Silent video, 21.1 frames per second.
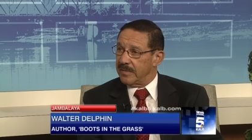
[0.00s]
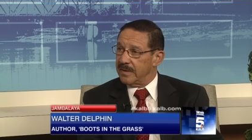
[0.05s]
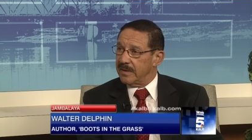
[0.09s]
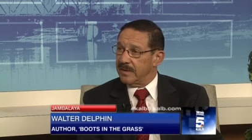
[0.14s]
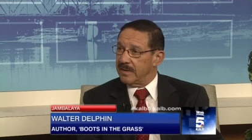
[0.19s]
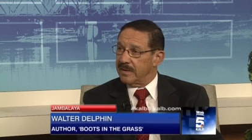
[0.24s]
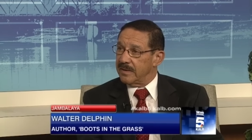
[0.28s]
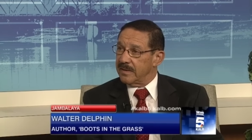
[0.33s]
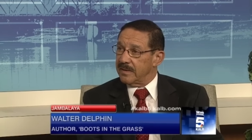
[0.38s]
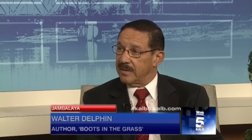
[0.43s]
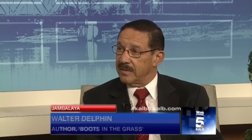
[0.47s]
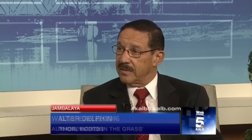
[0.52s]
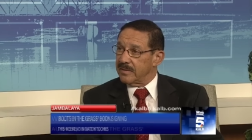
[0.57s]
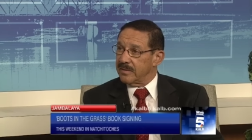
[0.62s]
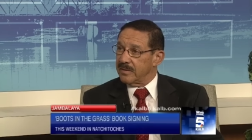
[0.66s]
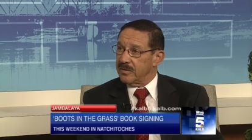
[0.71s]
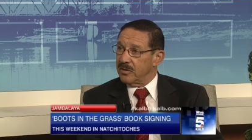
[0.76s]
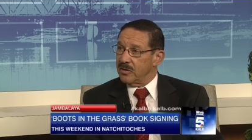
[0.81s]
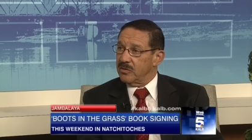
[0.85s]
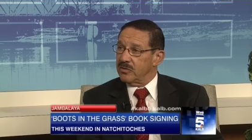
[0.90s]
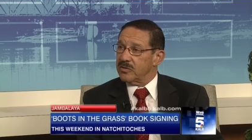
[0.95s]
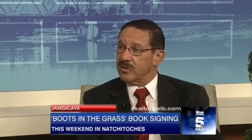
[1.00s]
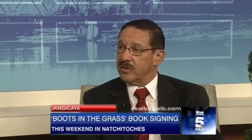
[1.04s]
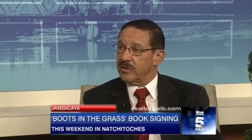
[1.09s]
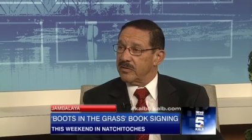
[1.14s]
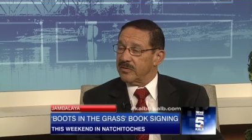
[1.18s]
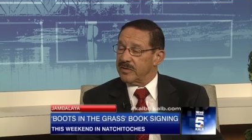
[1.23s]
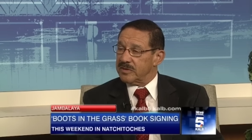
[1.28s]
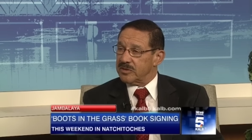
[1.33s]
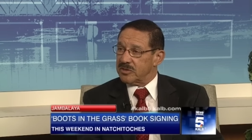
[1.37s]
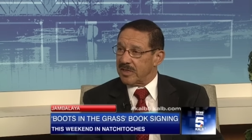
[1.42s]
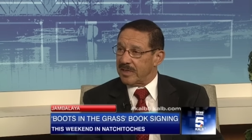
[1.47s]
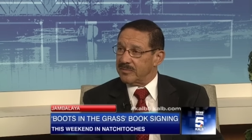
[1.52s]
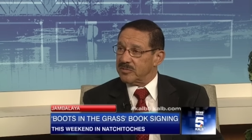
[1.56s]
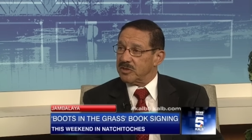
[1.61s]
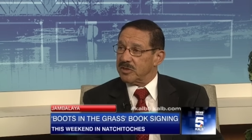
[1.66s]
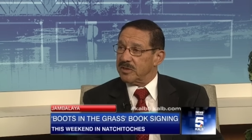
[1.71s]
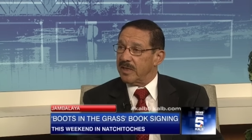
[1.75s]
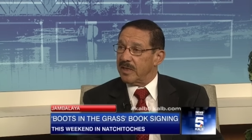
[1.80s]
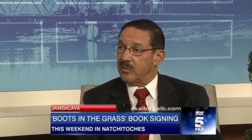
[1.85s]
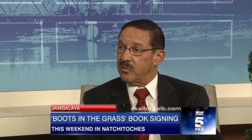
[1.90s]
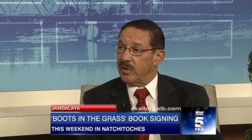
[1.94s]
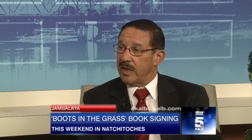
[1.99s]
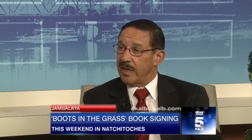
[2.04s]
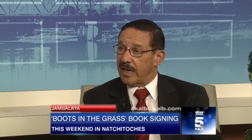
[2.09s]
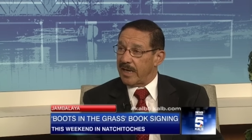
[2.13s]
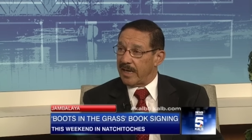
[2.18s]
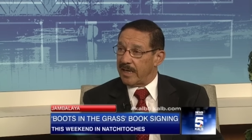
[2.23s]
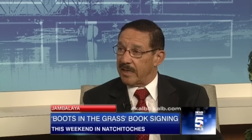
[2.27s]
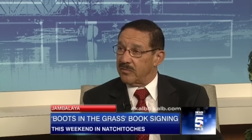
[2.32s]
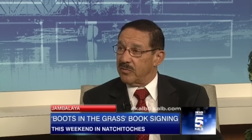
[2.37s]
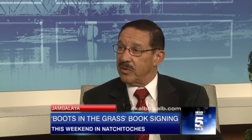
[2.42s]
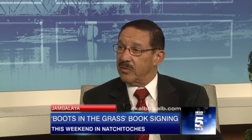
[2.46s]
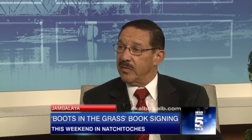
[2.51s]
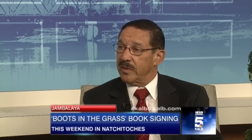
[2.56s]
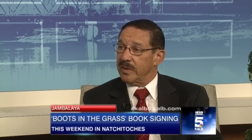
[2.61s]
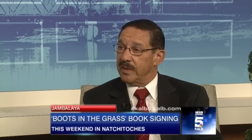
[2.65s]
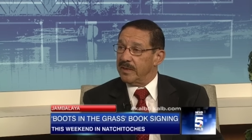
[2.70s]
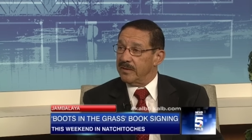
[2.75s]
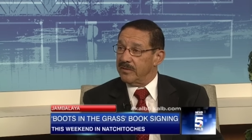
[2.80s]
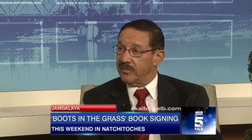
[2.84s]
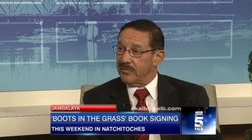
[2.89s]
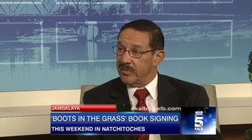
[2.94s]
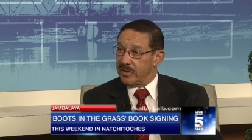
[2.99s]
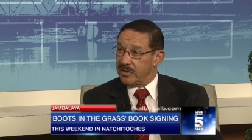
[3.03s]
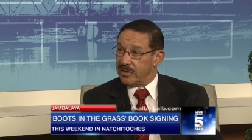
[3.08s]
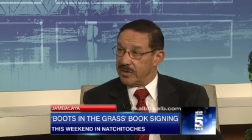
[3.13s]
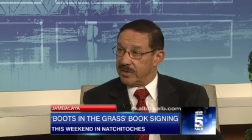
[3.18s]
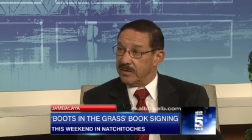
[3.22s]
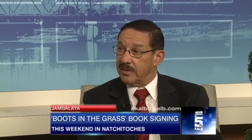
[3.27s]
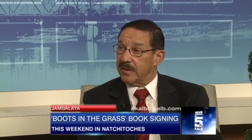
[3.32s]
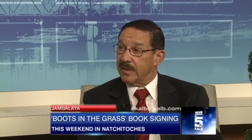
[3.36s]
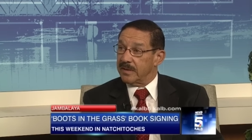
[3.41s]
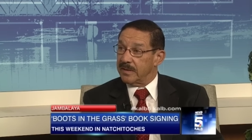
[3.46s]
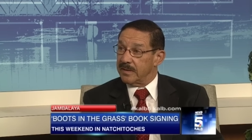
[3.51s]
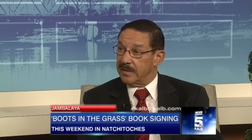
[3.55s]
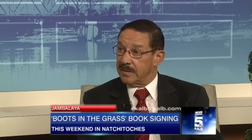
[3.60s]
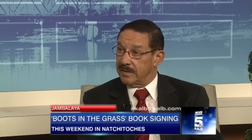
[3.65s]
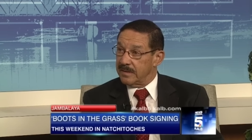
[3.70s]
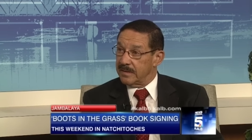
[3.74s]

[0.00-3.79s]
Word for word: Really? Due to the reception that we had when we returned.